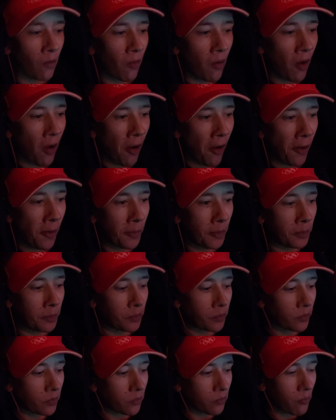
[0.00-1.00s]
Um,
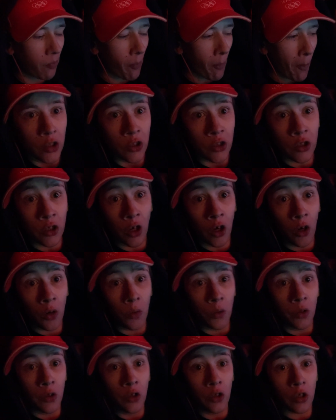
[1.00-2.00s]

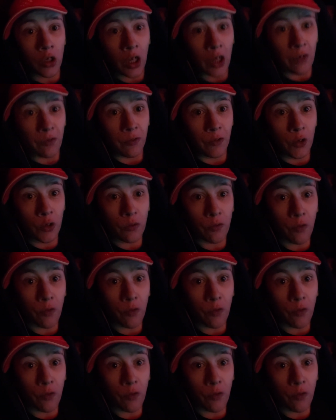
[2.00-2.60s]
so look at, look